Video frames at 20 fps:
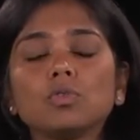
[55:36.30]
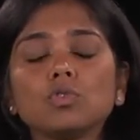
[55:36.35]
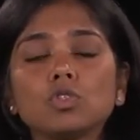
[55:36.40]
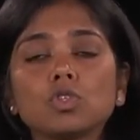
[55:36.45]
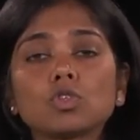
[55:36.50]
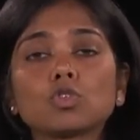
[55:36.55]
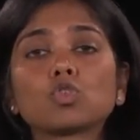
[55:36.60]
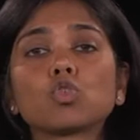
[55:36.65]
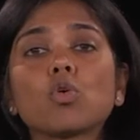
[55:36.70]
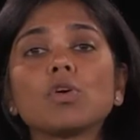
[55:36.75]

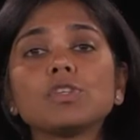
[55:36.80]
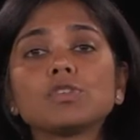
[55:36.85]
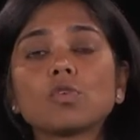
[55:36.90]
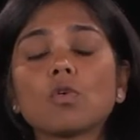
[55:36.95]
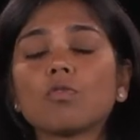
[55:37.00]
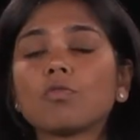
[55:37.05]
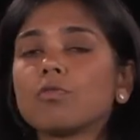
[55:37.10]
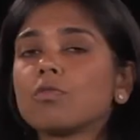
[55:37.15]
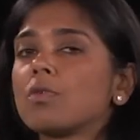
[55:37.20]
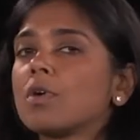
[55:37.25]
the choice
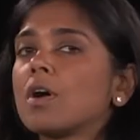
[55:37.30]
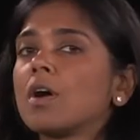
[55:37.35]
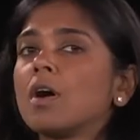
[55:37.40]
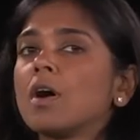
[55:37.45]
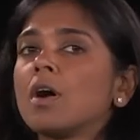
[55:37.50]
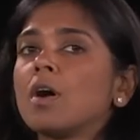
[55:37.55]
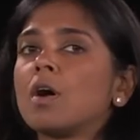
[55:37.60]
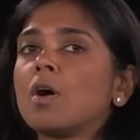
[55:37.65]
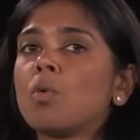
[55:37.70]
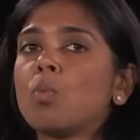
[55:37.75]
of
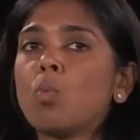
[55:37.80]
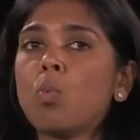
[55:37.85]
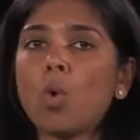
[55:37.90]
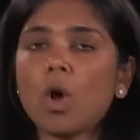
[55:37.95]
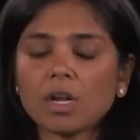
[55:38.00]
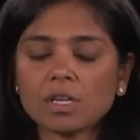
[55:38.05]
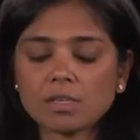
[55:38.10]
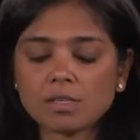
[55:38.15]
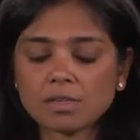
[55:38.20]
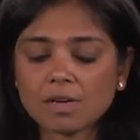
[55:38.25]
uh,
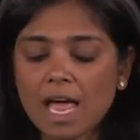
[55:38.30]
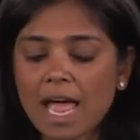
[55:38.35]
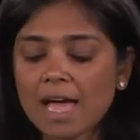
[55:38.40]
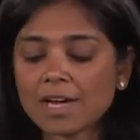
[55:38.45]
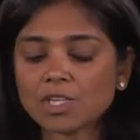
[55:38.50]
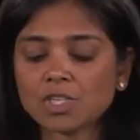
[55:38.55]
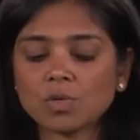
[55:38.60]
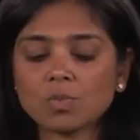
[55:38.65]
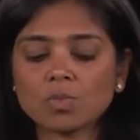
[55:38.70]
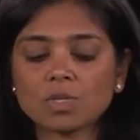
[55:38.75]
what
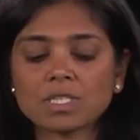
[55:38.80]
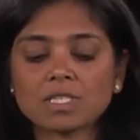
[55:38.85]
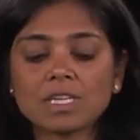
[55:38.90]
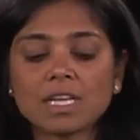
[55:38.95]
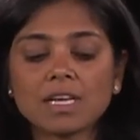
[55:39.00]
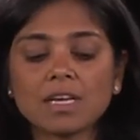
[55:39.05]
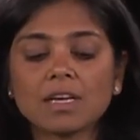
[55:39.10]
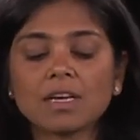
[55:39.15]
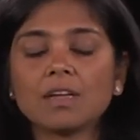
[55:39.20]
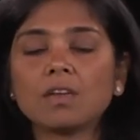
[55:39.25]
action was
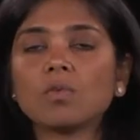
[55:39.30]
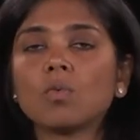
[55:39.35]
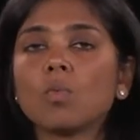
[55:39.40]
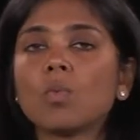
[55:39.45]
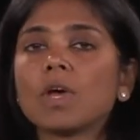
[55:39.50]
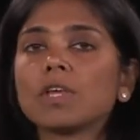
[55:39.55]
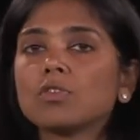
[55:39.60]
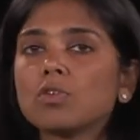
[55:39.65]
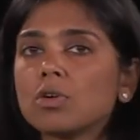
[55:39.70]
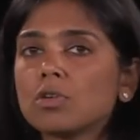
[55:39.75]
taken,
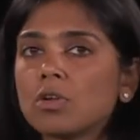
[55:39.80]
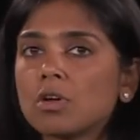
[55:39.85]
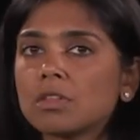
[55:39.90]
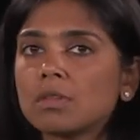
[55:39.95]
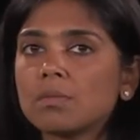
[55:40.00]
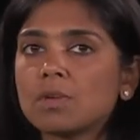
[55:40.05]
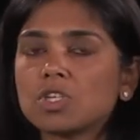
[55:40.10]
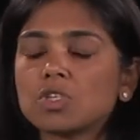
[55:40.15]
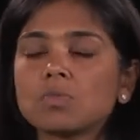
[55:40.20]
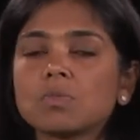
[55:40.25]
whether or not
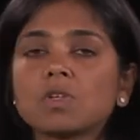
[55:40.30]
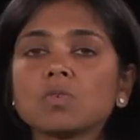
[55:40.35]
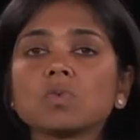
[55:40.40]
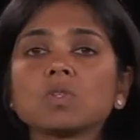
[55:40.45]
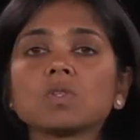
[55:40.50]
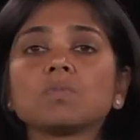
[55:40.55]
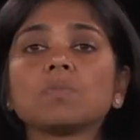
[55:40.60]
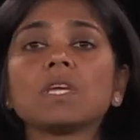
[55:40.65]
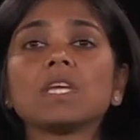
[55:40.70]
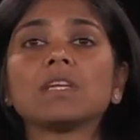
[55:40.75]
the measurement
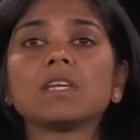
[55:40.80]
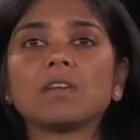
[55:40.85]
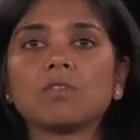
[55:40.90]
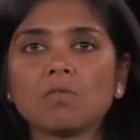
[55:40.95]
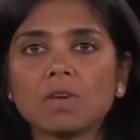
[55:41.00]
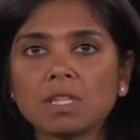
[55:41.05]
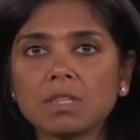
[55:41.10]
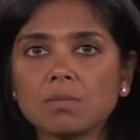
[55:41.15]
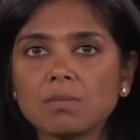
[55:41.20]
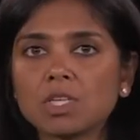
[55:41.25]
was made, and
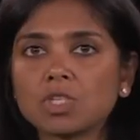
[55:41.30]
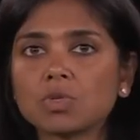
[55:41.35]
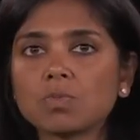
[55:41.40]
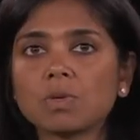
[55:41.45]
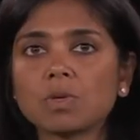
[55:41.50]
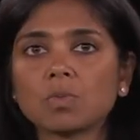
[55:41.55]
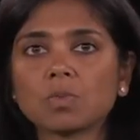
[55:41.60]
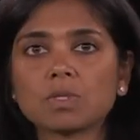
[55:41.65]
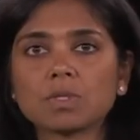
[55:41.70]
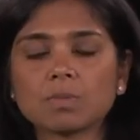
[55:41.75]
when the
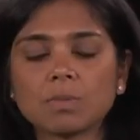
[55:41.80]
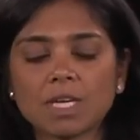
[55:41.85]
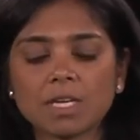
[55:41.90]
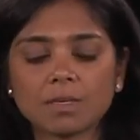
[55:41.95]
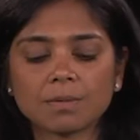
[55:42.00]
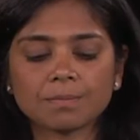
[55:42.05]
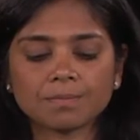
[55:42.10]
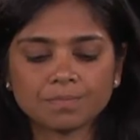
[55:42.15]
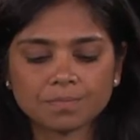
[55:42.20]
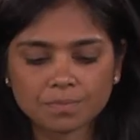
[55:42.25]
measurement was made.
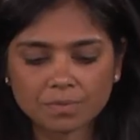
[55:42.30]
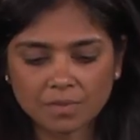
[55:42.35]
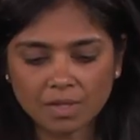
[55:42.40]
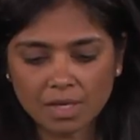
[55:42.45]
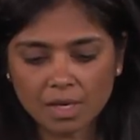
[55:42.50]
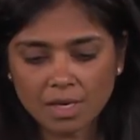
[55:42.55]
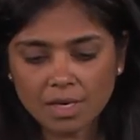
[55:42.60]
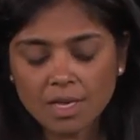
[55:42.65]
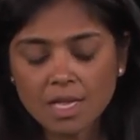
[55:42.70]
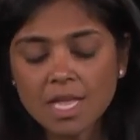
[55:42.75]

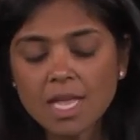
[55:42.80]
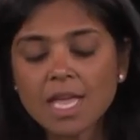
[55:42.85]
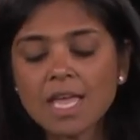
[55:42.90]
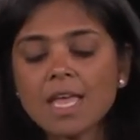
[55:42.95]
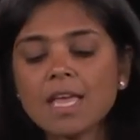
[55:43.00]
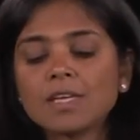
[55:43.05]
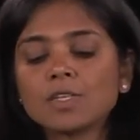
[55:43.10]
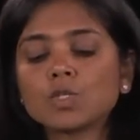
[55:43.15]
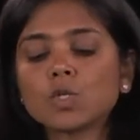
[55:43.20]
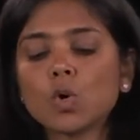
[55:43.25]
Okay?
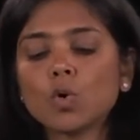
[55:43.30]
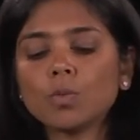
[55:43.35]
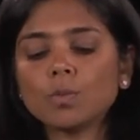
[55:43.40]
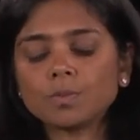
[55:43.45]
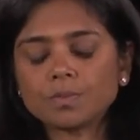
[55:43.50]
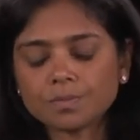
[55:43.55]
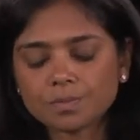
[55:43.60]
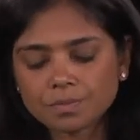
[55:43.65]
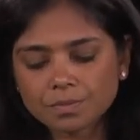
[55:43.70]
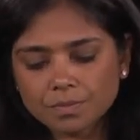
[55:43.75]
So
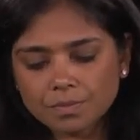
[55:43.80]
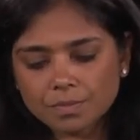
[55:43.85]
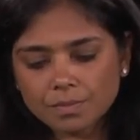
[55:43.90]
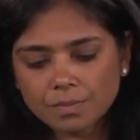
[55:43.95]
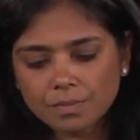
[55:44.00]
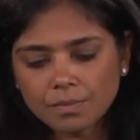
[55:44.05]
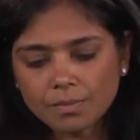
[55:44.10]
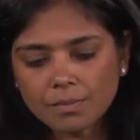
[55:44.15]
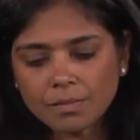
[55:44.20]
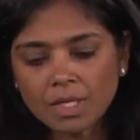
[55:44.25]

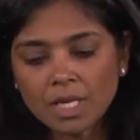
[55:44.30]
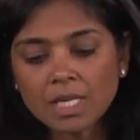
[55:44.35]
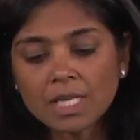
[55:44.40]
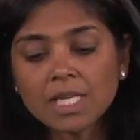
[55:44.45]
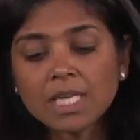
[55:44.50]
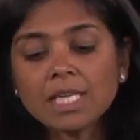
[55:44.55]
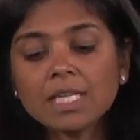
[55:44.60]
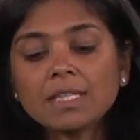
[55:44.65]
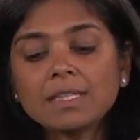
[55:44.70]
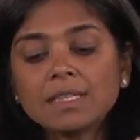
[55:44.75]

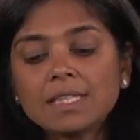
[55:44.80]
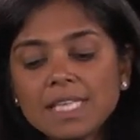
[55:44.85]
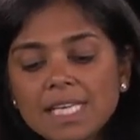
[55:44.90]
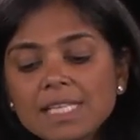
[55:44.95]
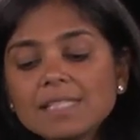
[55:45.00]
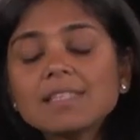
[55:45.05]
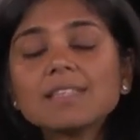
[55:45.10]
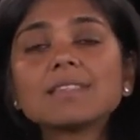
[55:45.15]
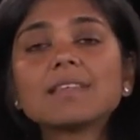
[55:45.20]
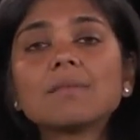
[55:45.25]

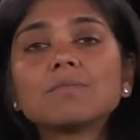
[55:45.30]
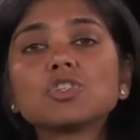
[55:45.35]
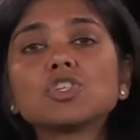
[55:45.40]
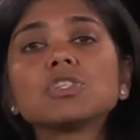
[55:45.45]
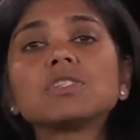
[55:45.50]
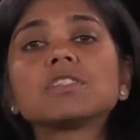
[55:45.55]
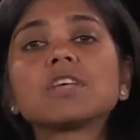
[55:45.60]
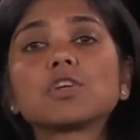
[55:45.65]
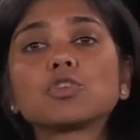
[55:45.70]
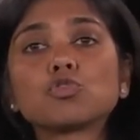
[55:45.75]
these
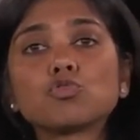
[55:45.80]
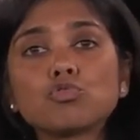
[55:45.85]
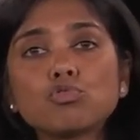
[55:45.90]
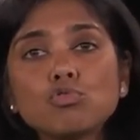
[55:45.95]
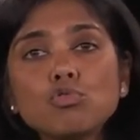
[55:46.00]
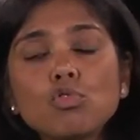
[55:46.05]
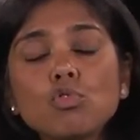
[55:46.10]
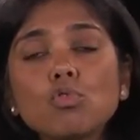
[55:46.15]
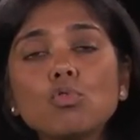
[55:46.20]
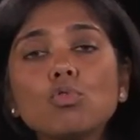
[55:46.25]
assumptions are
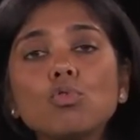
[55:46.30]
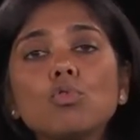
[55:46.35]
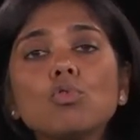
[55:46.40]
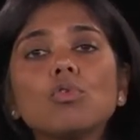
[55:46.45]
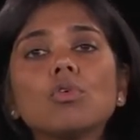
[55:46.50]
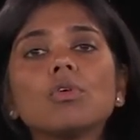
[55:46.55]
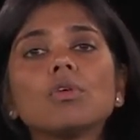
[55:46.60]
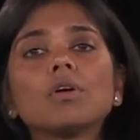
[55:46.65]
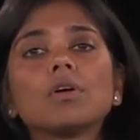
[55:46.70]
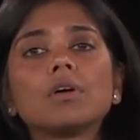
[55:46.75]
true
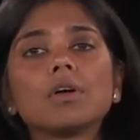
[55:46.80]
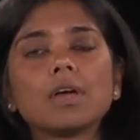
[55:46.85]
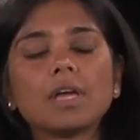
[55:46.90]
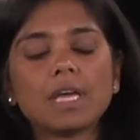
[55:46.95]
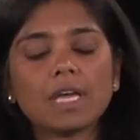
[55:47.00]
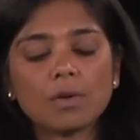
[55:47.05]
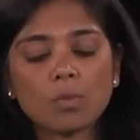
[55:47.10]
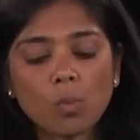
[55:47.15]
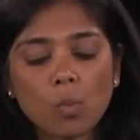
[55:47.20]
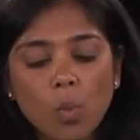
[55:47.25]

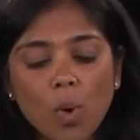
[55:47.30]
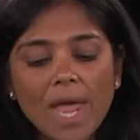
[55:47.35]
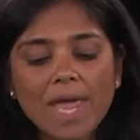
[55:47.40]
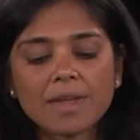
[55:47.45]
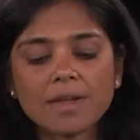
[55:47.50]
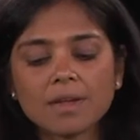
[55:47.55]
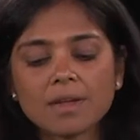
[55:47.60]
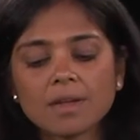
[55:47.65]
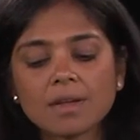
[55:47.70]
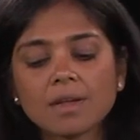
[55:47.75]

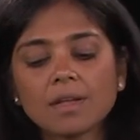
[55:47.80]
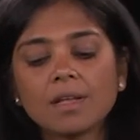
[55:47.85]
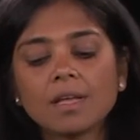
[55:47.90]
when